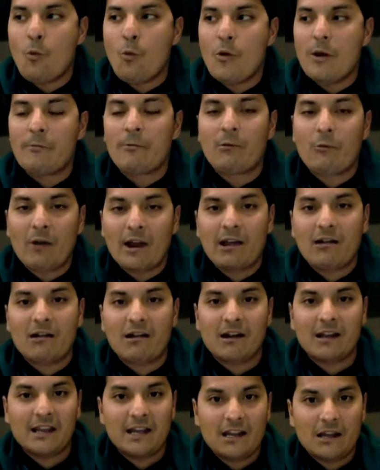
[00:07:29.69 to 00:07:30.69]
we were
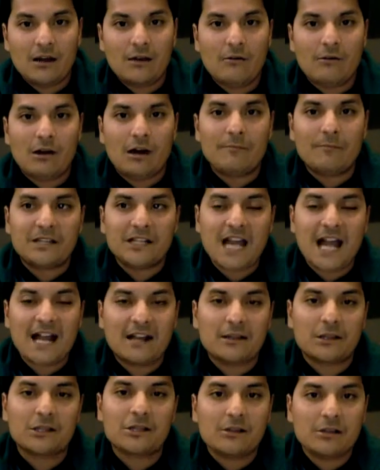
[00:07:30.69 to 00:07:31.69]
wearing our yellow
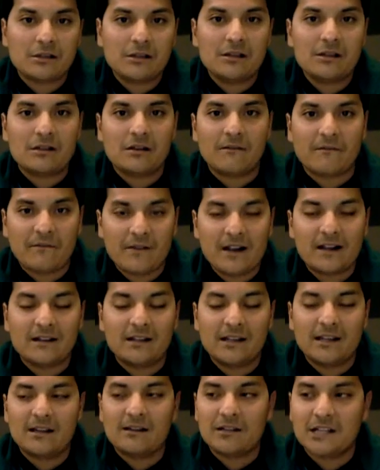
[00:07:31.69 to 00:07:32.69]
Jackets jerseys, our
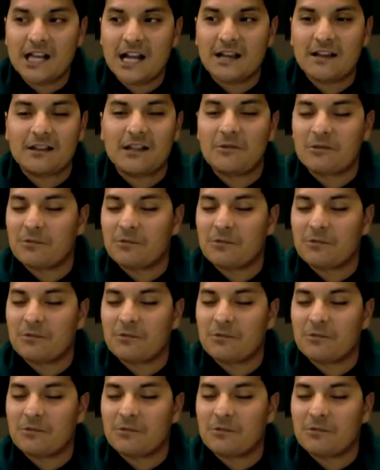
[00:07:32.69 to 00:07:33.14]
Franklin yellow jackets.